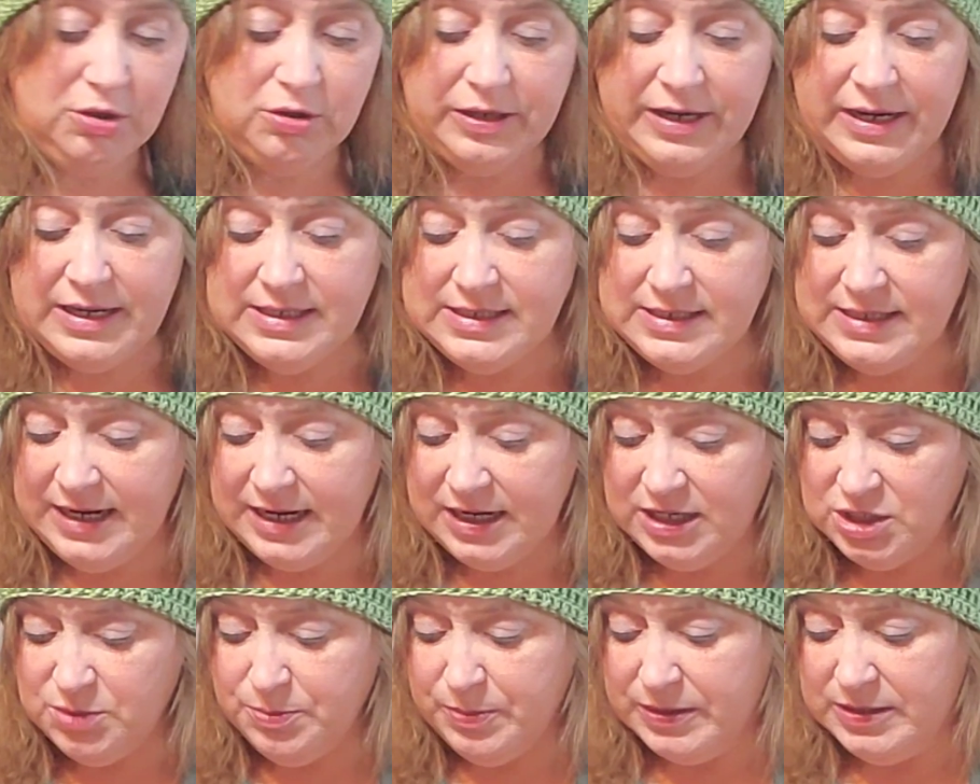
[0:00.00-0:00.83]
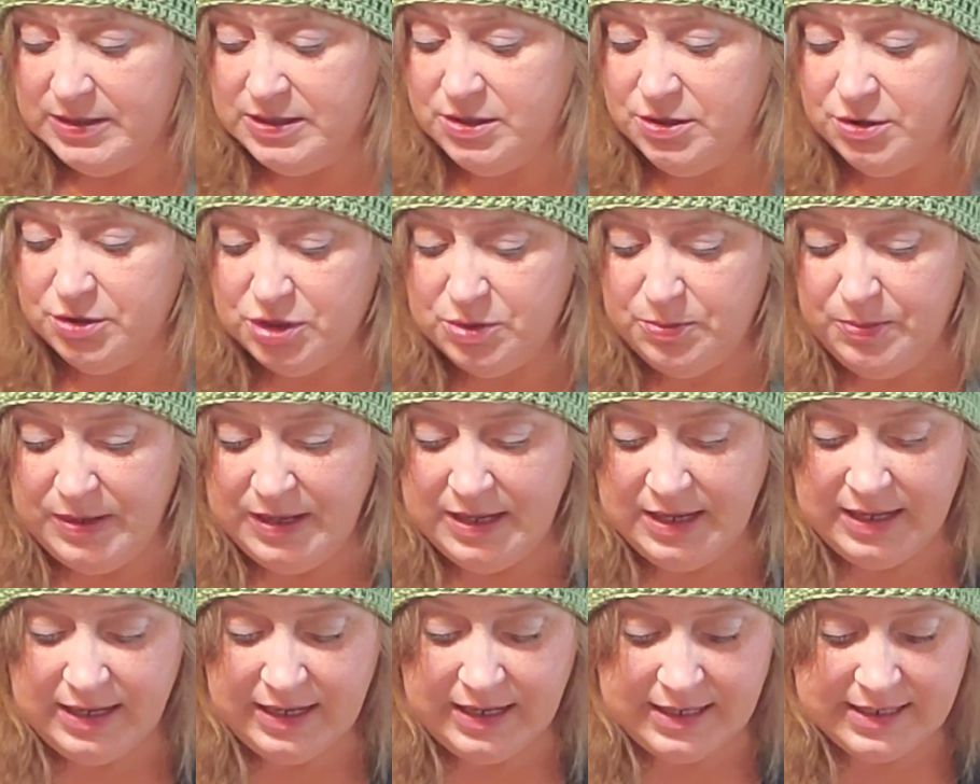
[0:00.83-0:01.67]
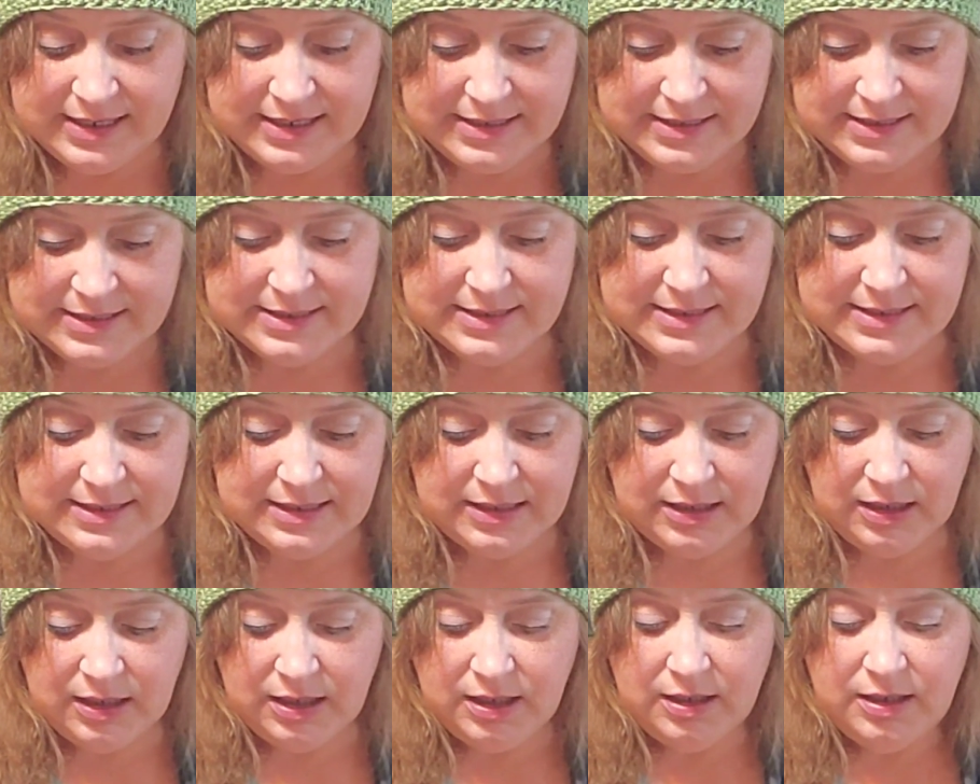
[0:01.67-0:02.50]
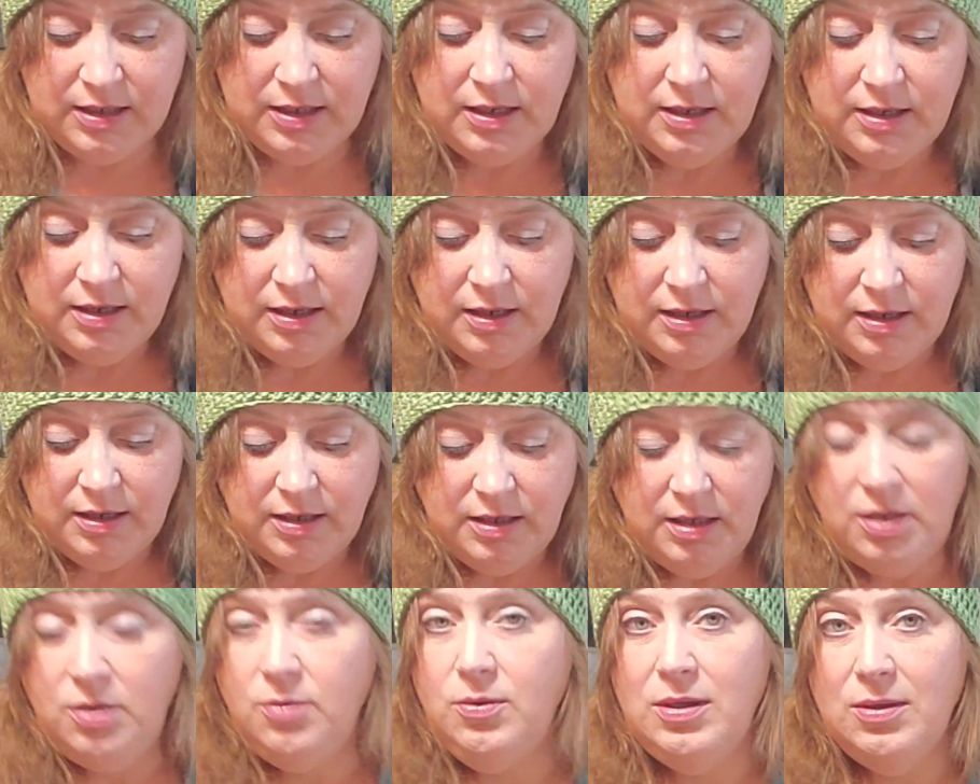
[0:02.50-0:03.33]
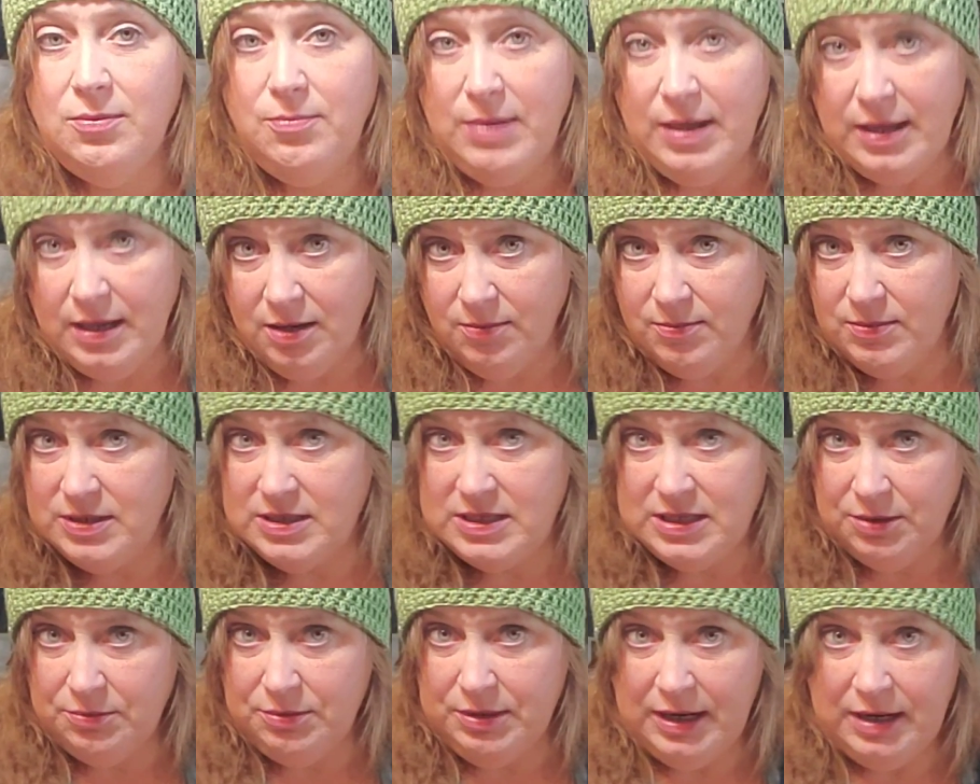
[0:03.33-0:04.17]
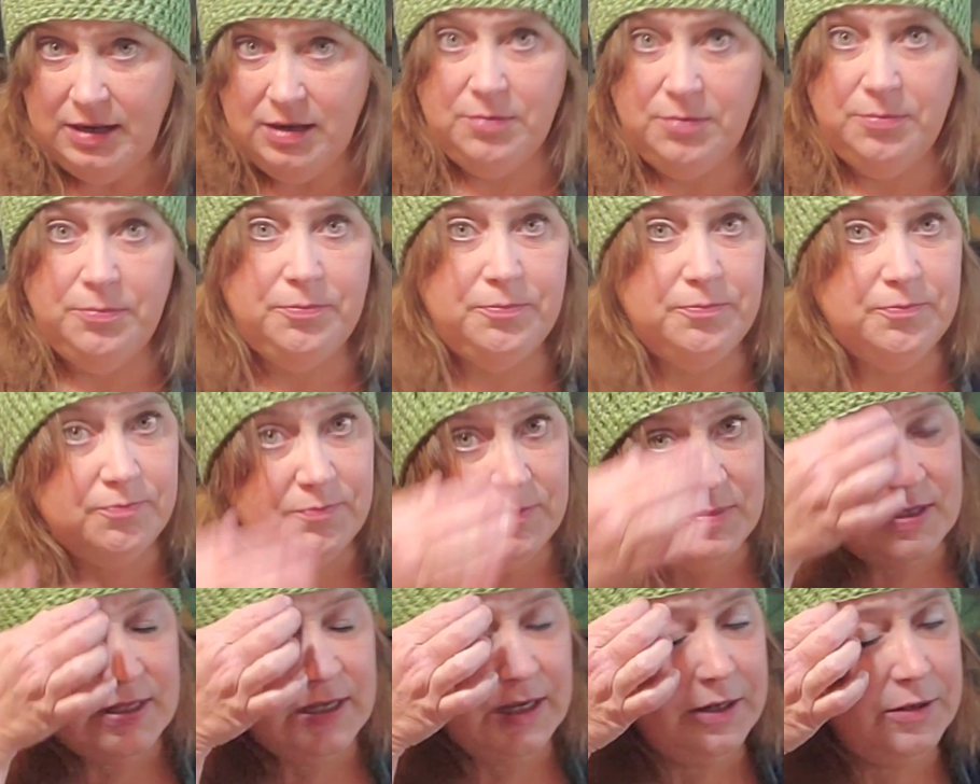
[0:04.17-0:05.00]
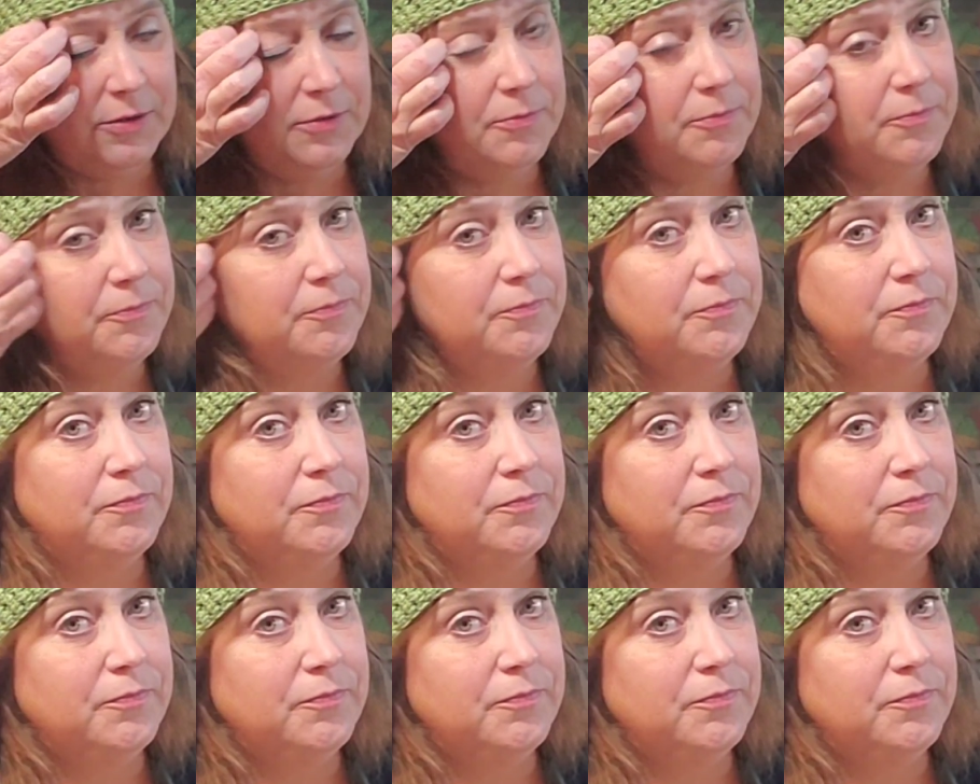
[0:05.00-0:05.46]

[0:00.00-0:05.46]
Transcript: are great stash busters because you can make them and donate them. So